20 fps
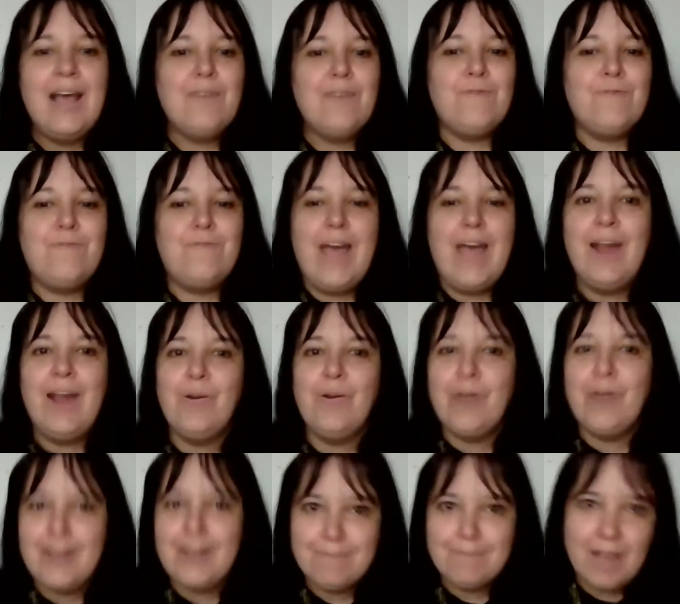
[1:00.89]

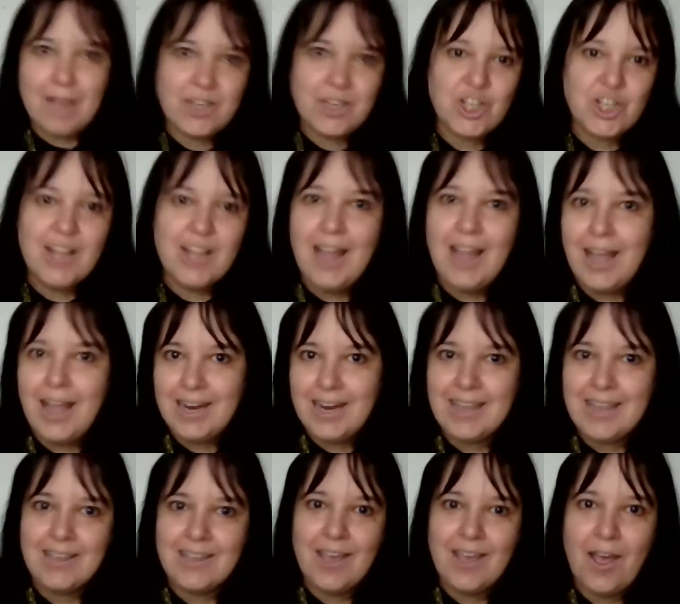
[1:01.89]
very much a
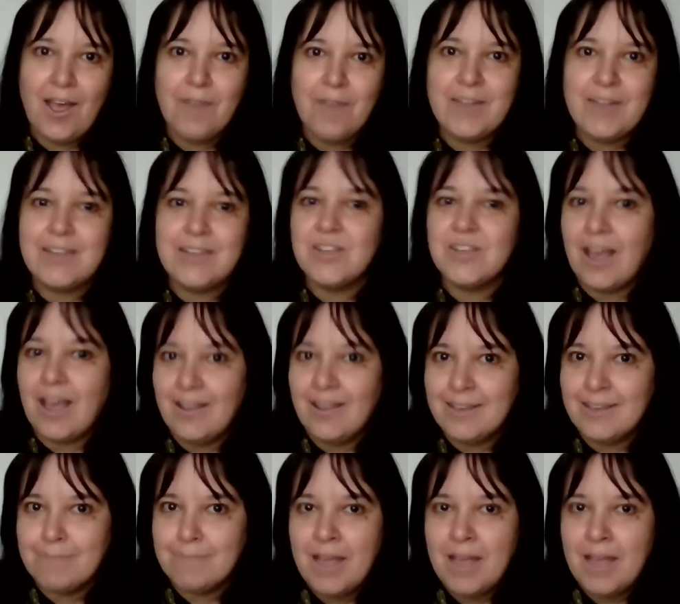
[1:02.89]
learning curving time,